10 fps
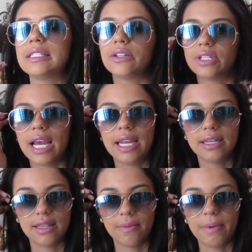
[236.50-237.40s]
because they're
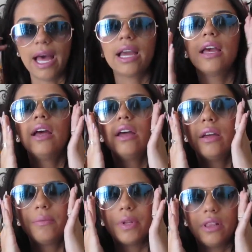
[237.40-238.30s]
tightened in the back,
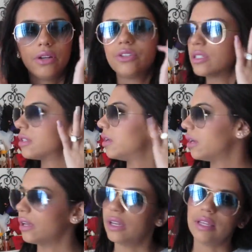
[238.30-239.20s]
but they're just
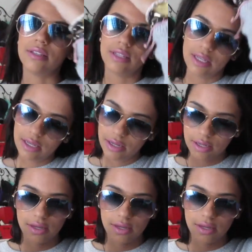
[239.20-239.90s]
good, easy,